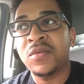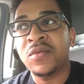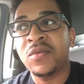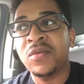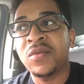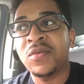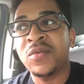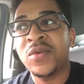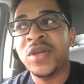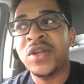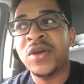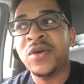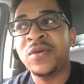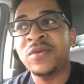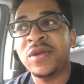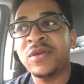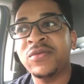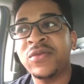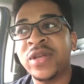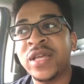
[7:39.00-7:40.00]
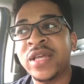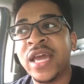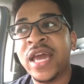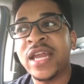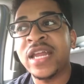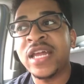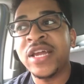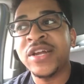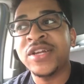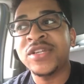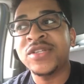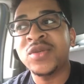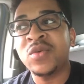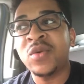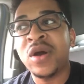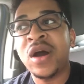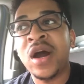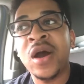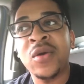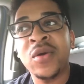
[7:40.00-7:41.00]
we don't really adhere
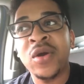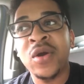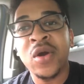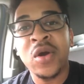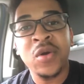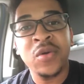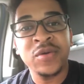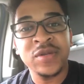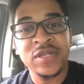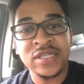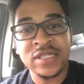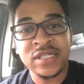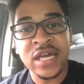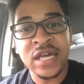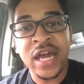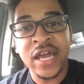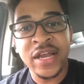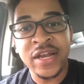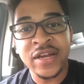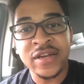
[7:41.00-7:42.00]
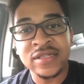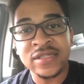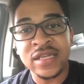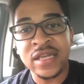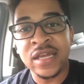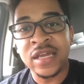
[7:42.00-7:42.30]
to our own desires.